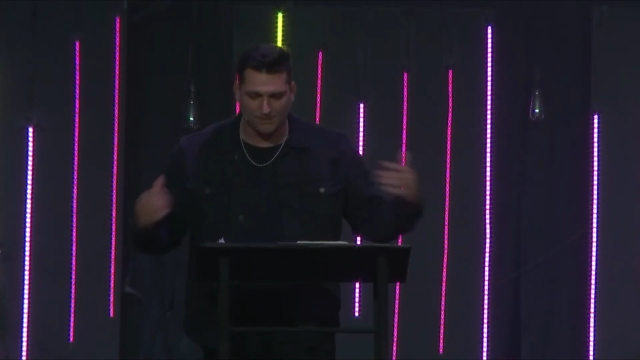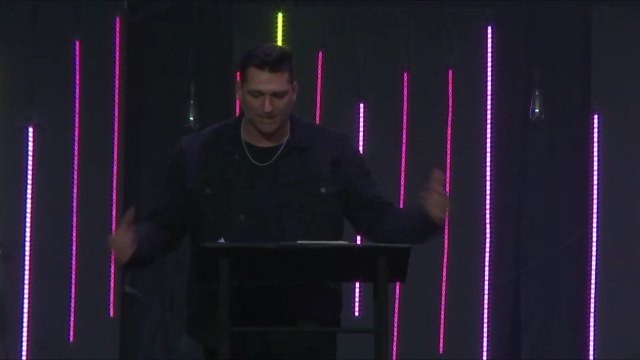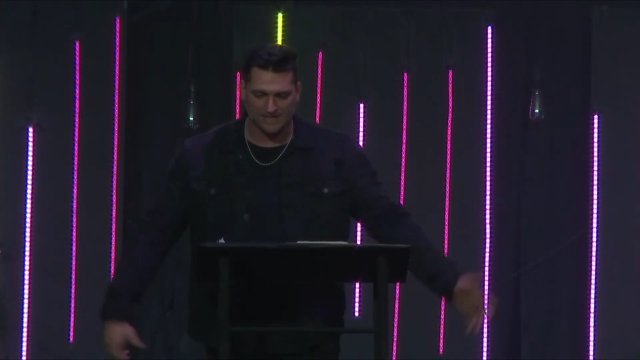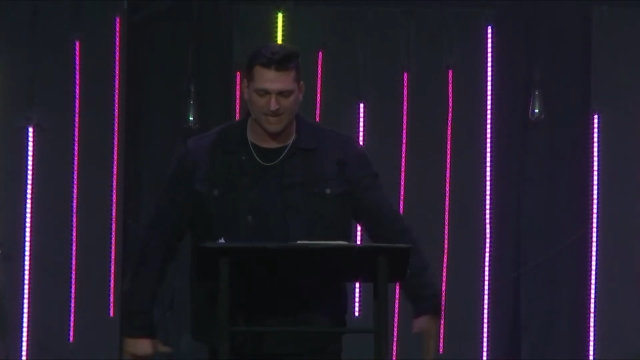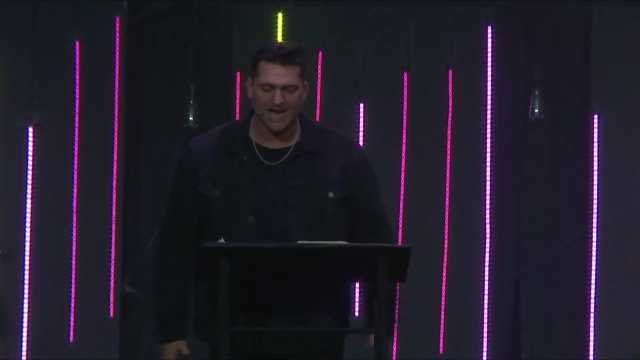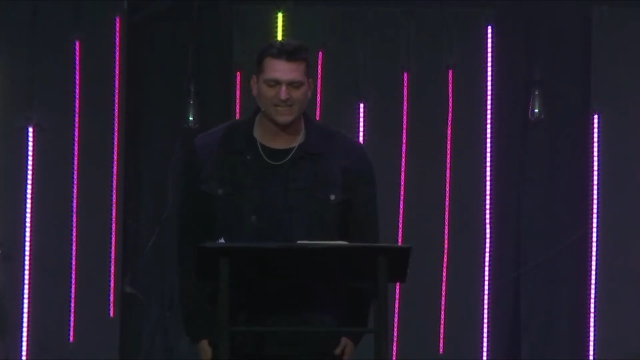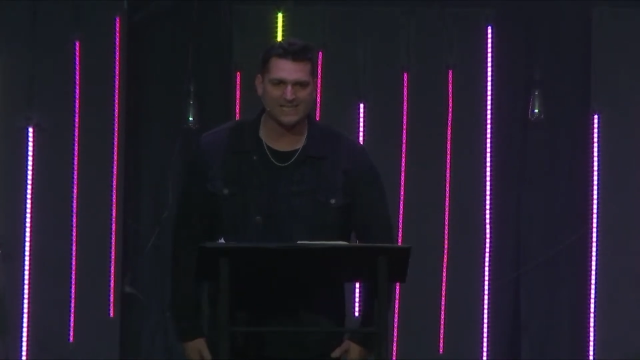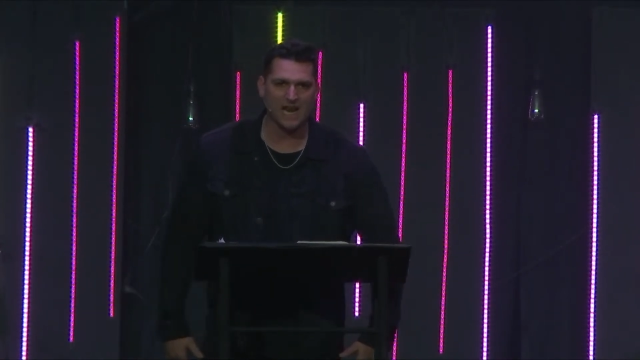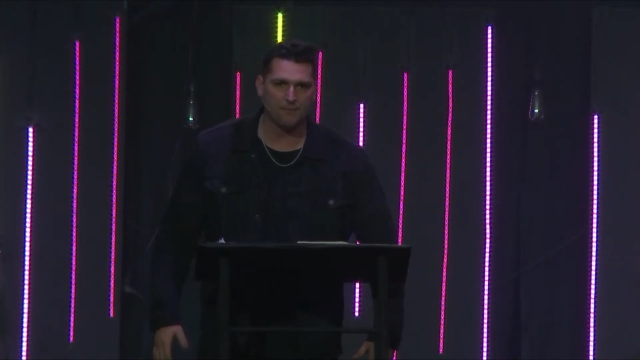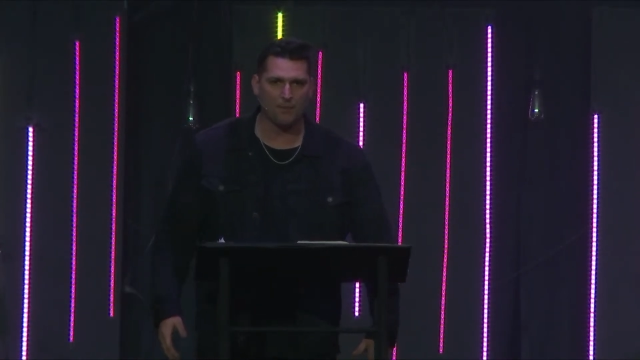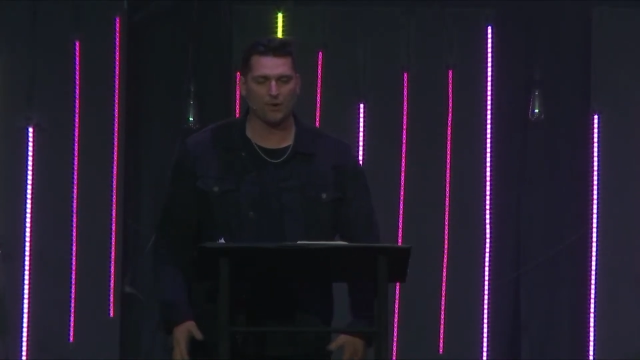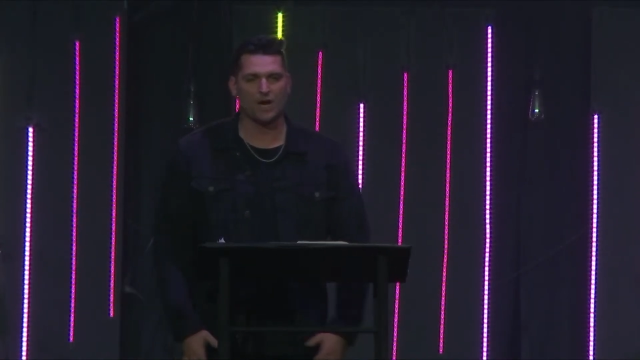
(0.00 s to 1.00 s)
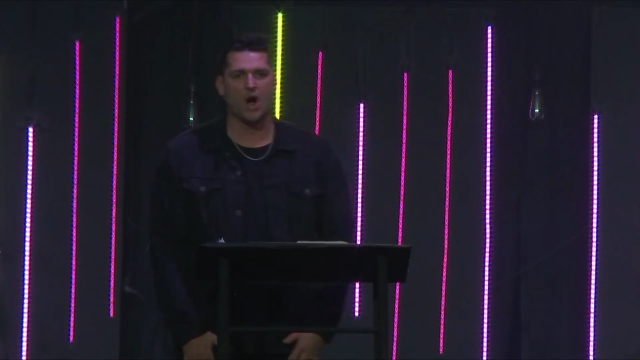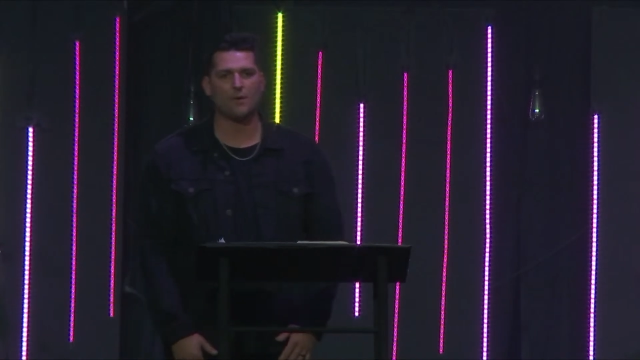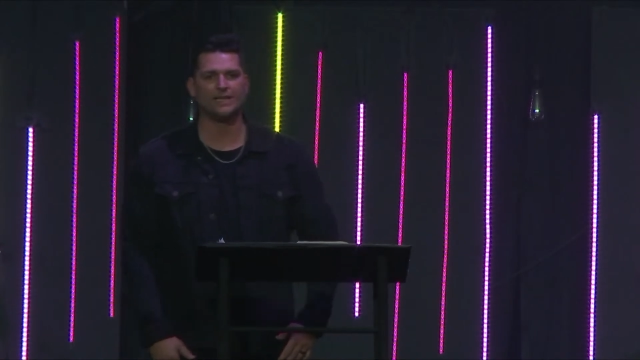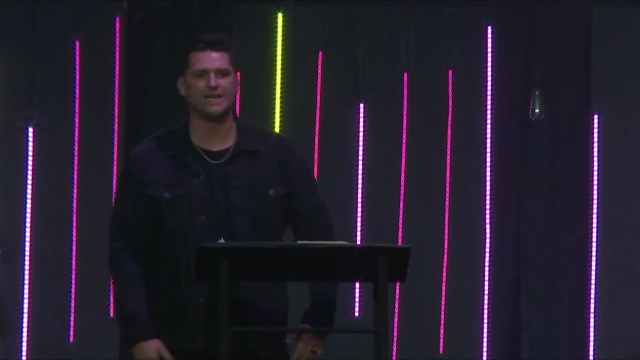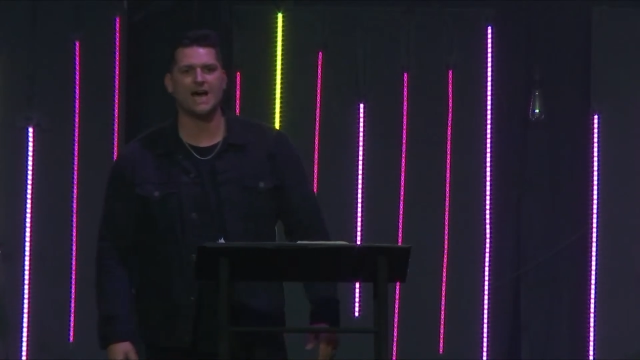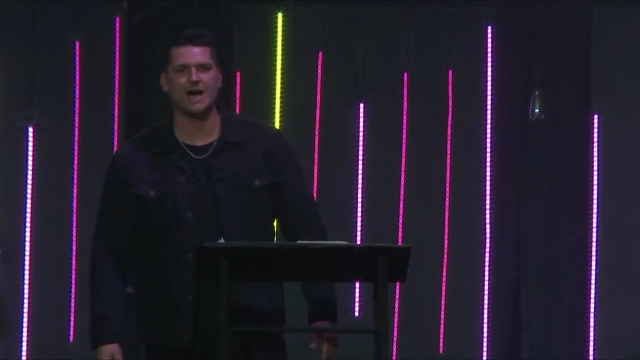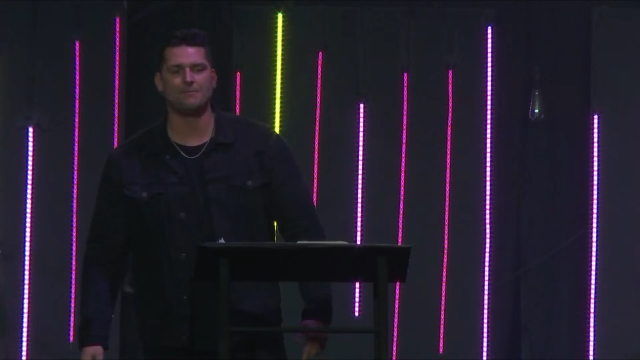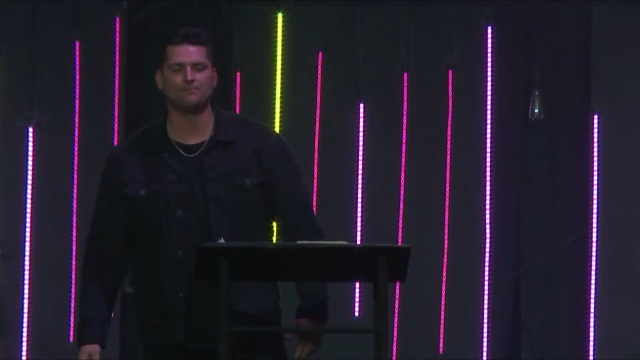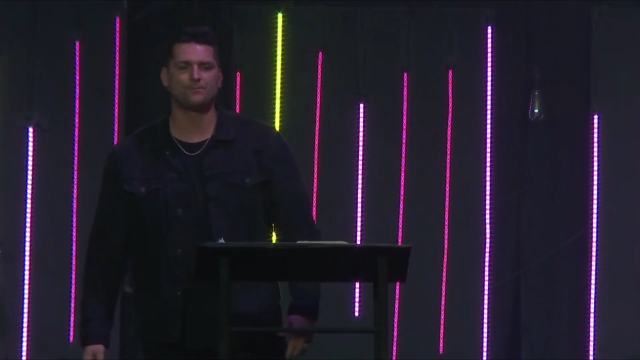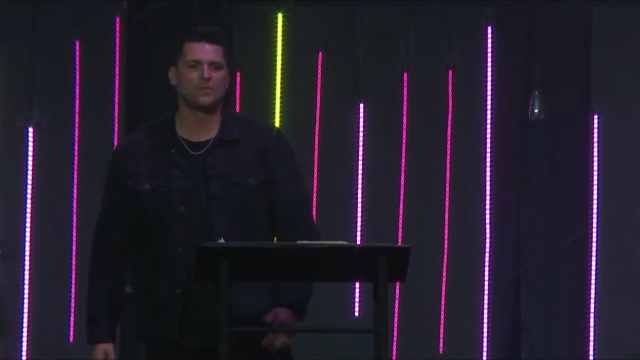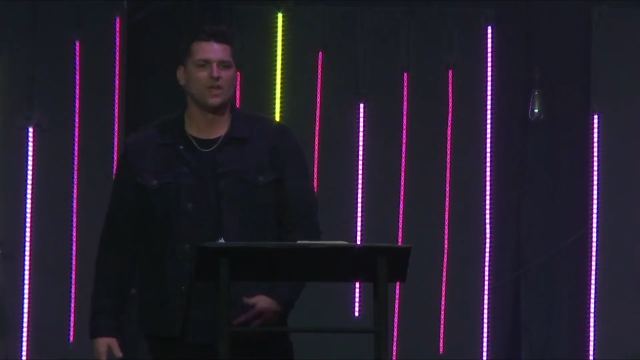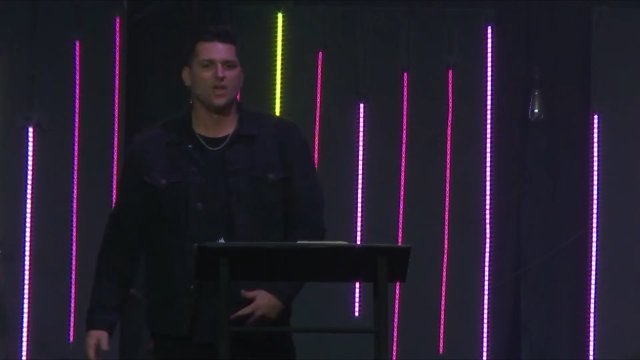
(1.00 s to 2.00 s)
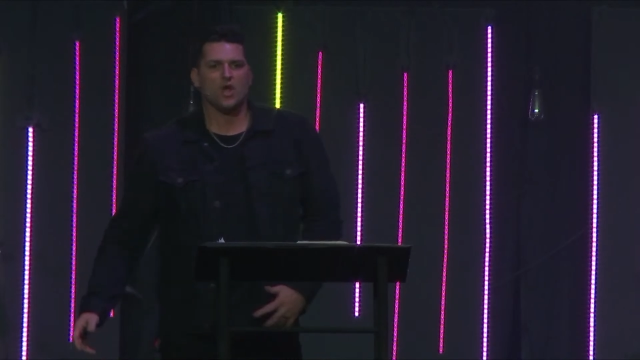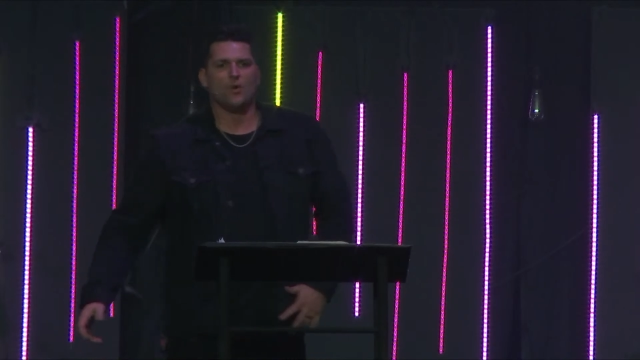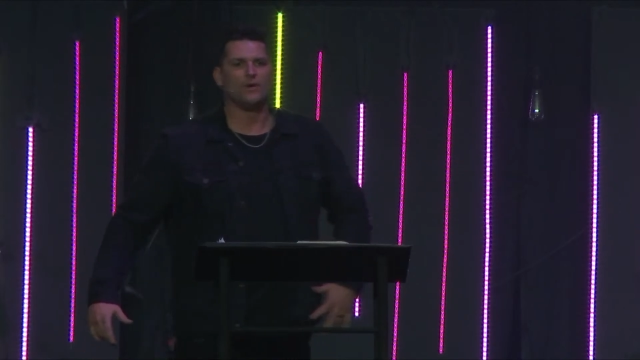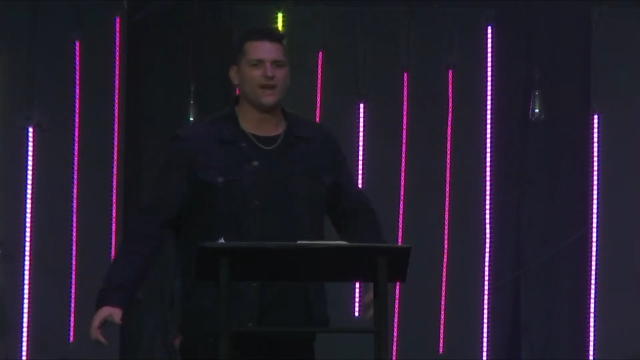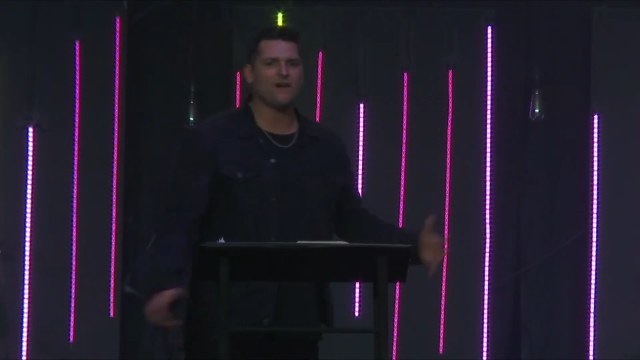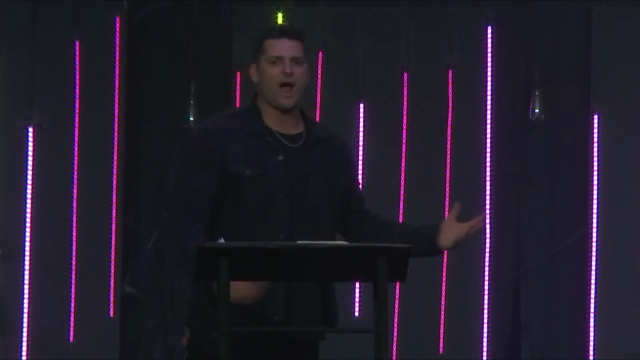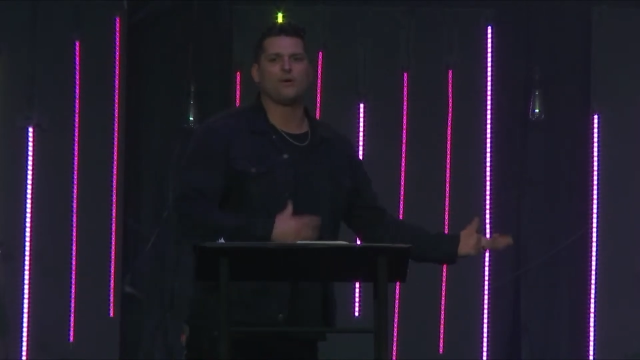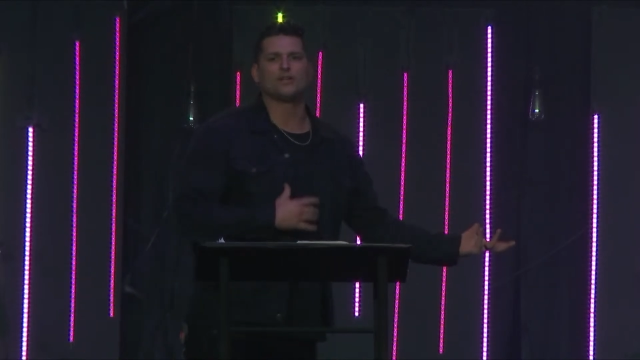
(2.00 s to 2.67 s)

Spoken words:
But to kind of set up where we're going, whenever I was